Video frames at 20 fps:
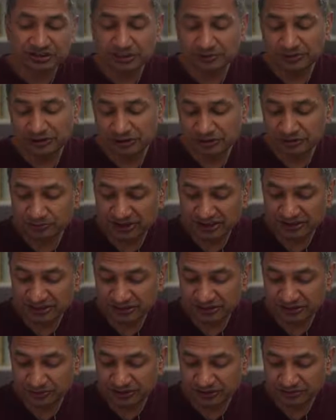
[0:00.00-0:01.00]
Let me just
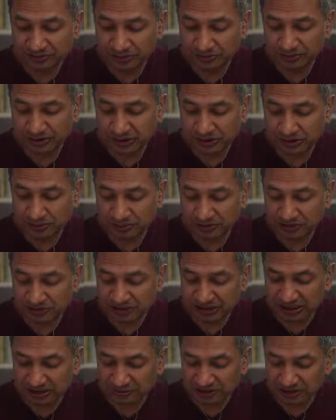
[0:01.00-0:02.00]
message him. He's phoned me a couple of
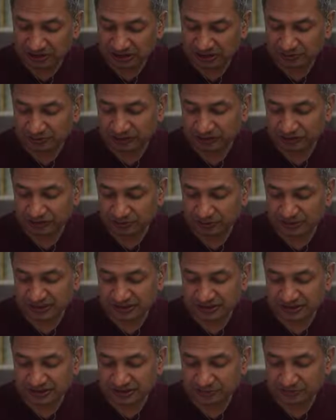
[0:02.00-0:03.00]
times, so let me just
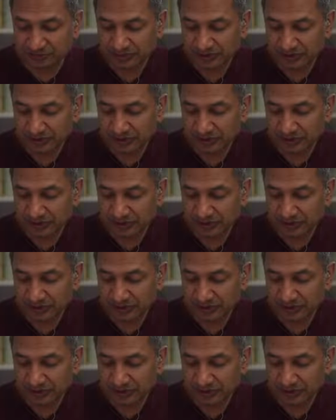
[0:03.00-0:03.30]
message him.